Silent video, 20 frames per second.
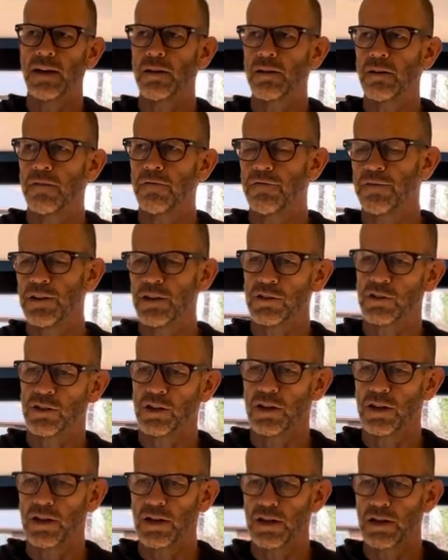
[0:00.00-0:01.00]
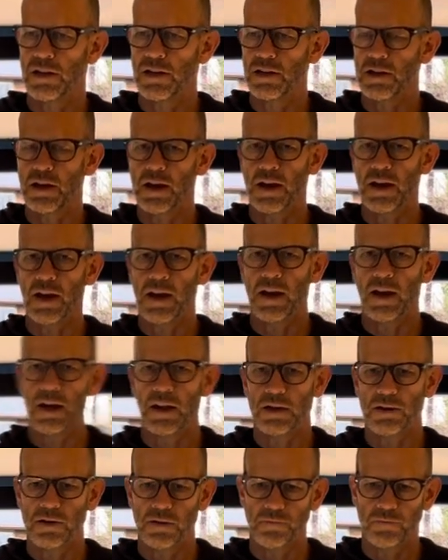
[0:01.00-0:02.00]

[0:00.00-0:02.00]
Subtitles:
it feels good, and